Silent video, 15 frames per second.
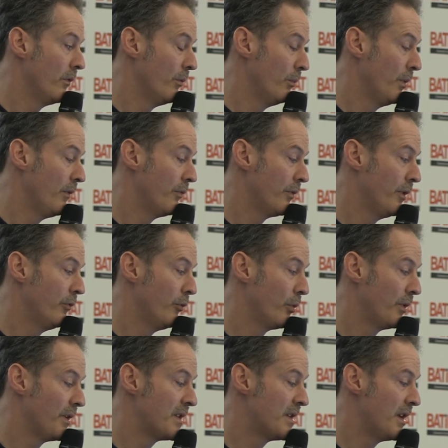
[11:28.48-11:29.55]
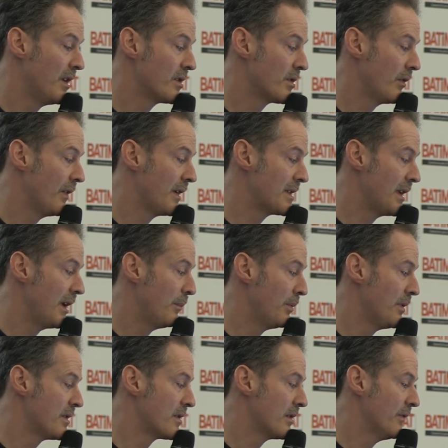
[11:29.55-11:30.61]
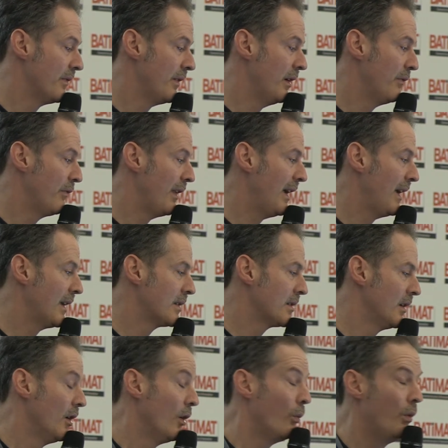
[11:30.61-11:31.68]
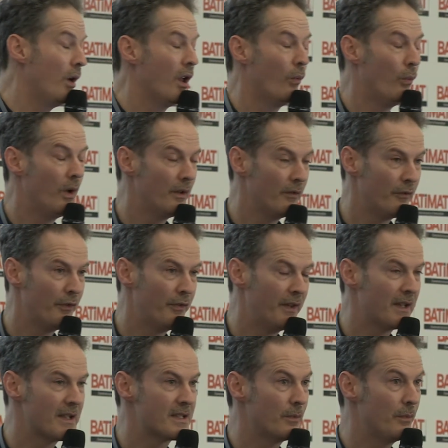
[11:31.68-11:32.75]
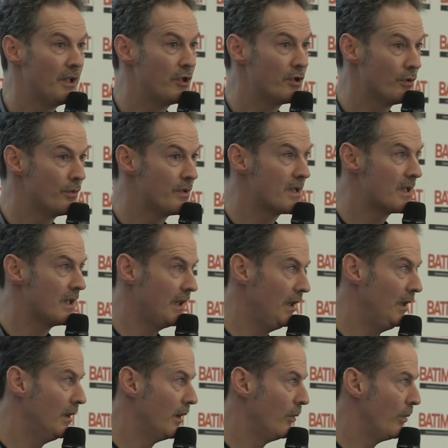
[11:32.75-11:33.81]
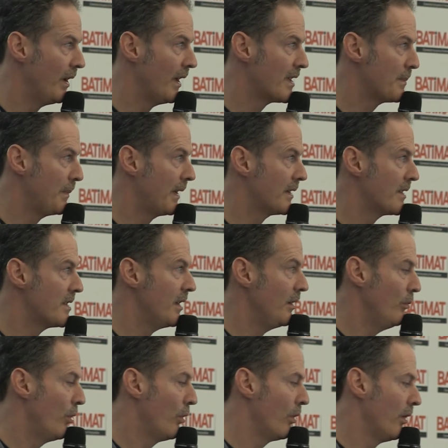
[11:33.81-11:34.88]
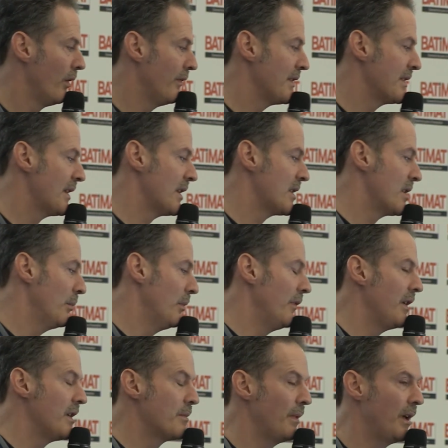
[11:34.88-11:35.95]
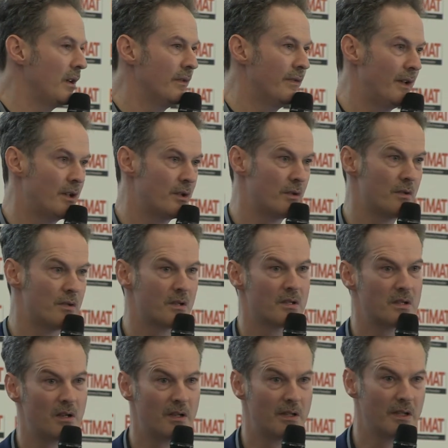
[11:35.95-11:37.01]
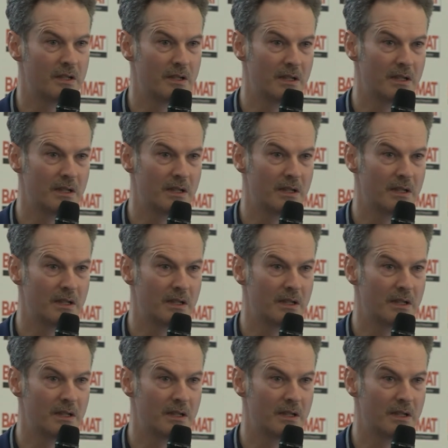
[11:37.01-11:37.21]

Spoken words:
You've already seen sort of examples of that. One of the things that we do see, and we expect to see more of, is that some of these manufacturers are starting to